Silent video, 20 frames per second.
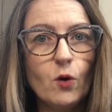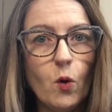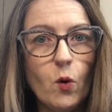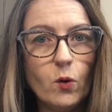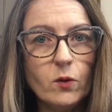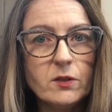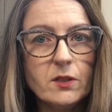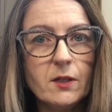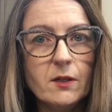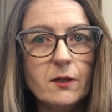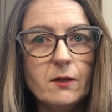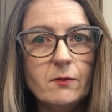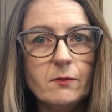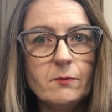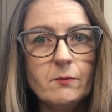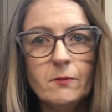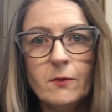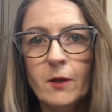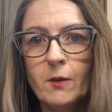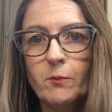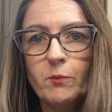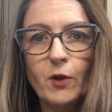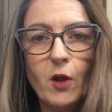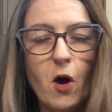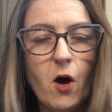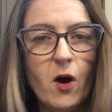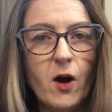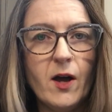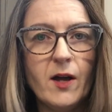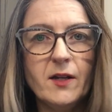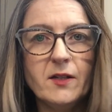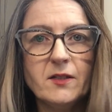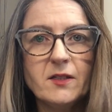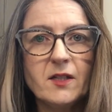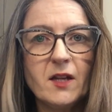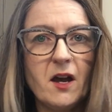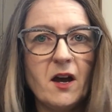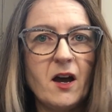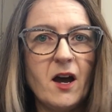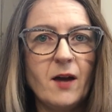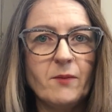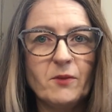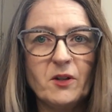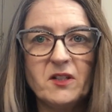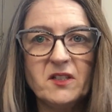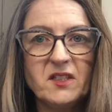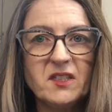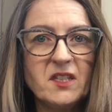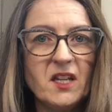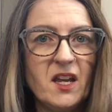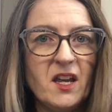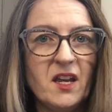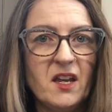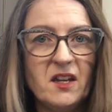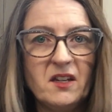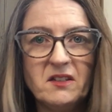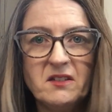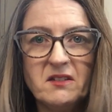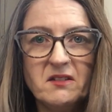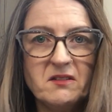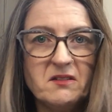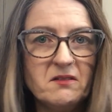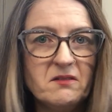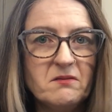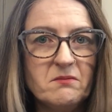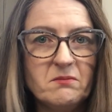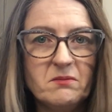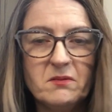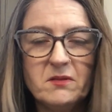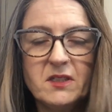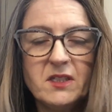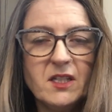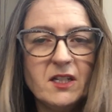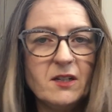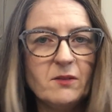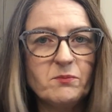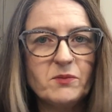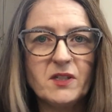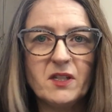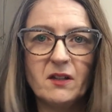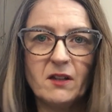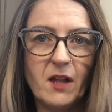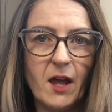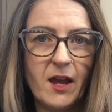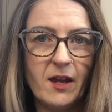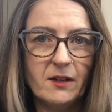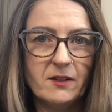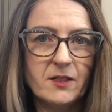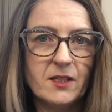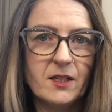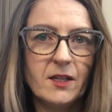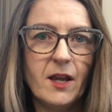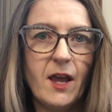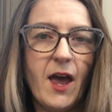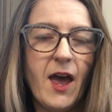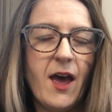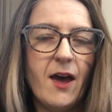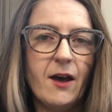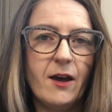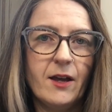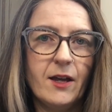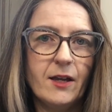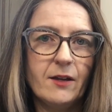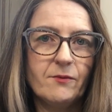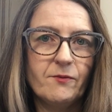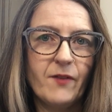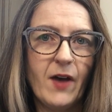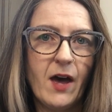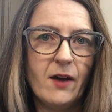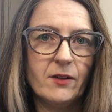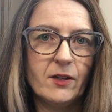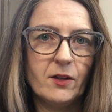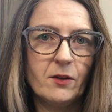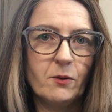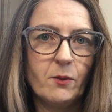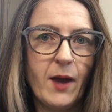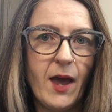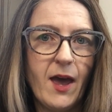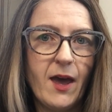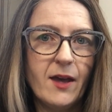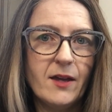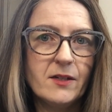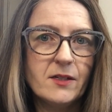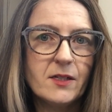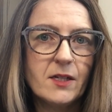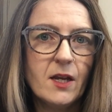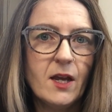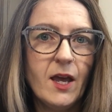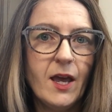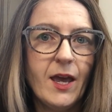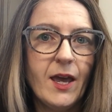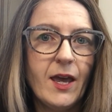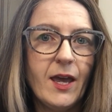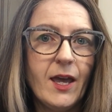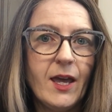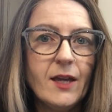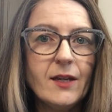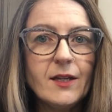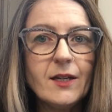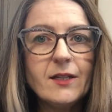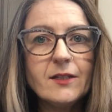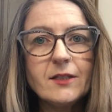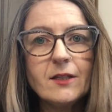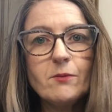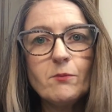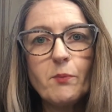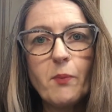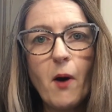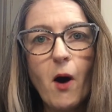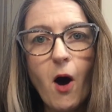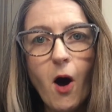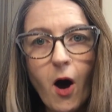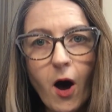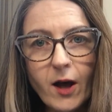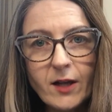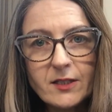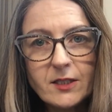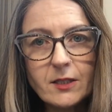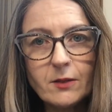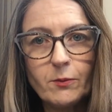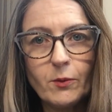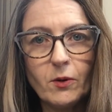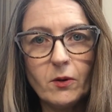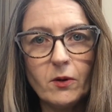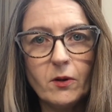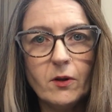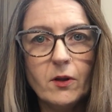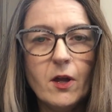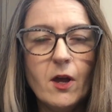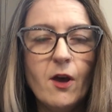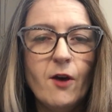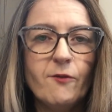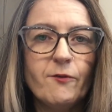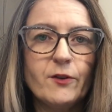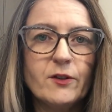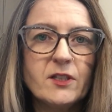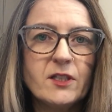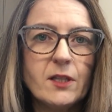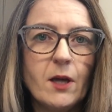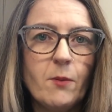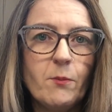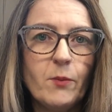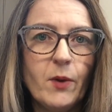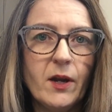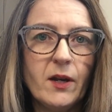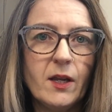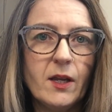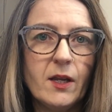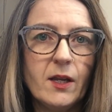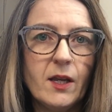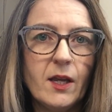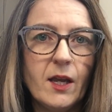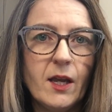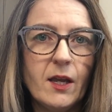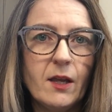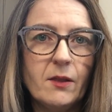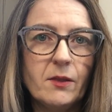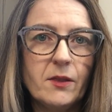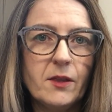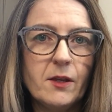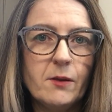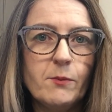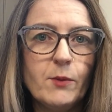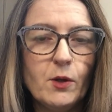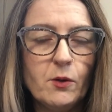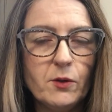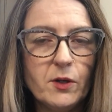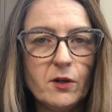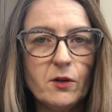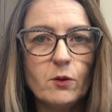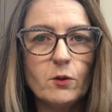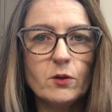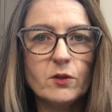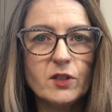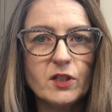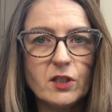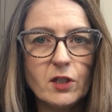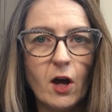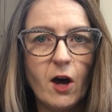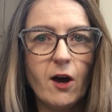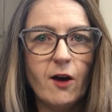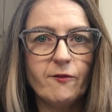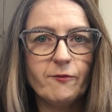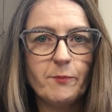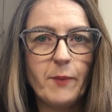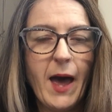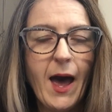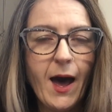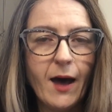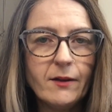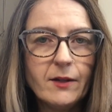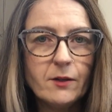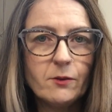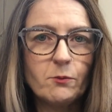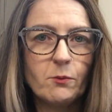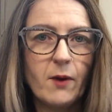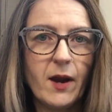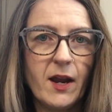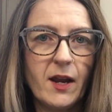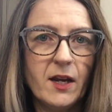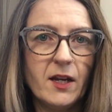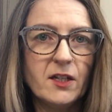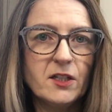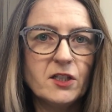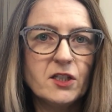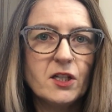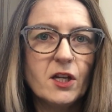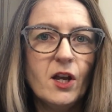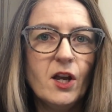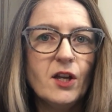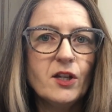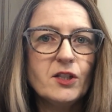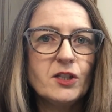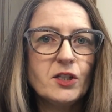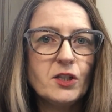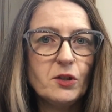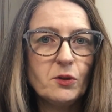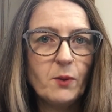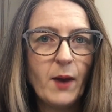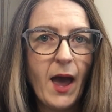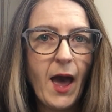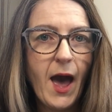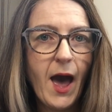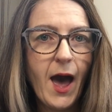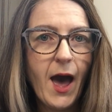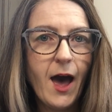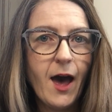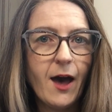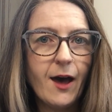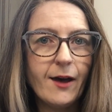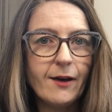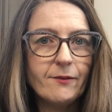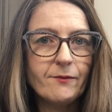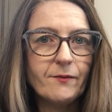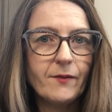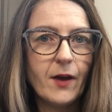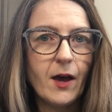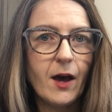golden blonde, I'm going to say deep to light in value. And it is impossible for somebody in the muted or soft palette range to have